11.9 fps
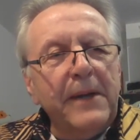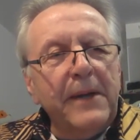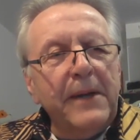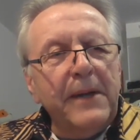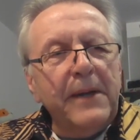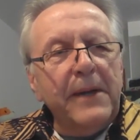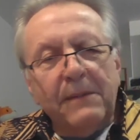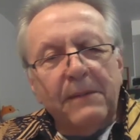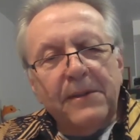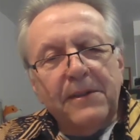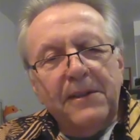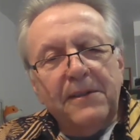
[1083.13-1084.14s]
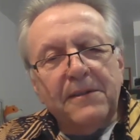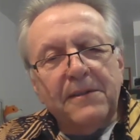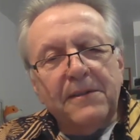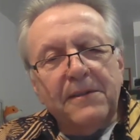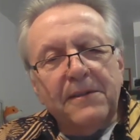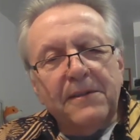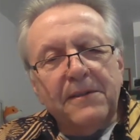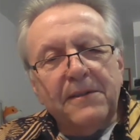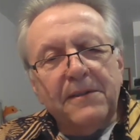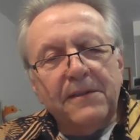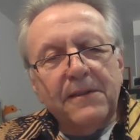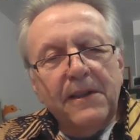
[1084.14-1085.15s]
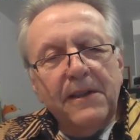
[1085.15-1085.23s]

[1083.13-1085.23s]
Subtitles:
in the 70s and 80s